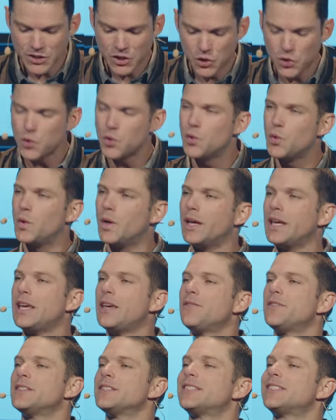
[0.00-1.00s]
to
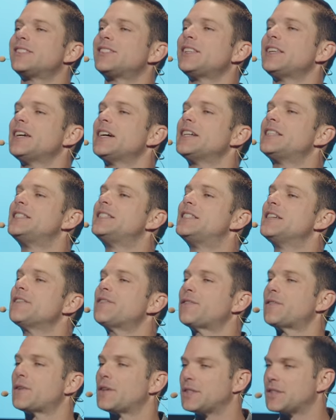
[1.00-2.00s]
even see a
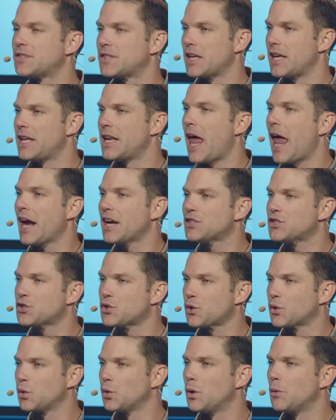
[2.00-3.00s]
difference in
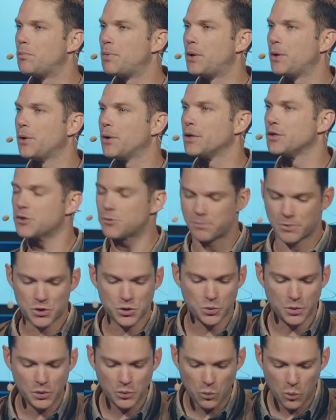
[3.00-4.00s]
external appearance
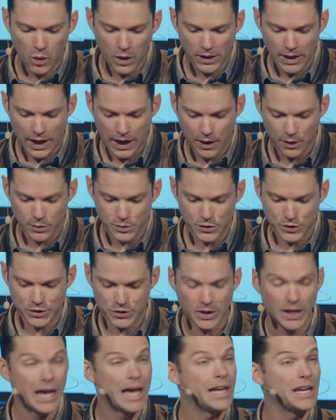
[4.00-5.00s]
between one
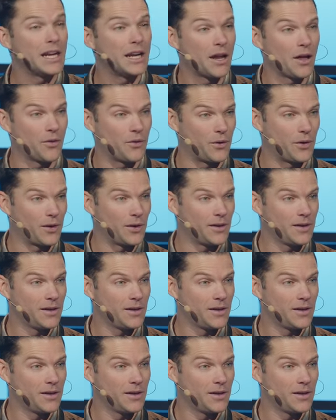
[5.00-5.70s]
house and another.